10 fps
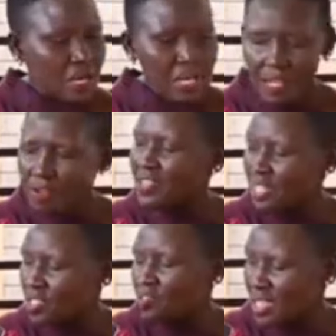Give
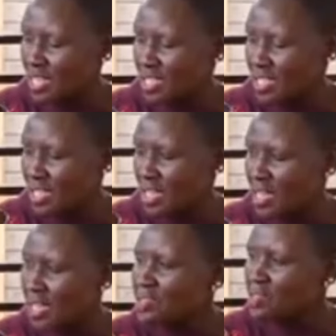that student
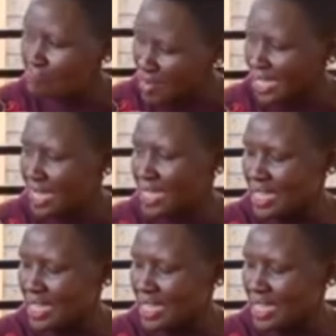the best.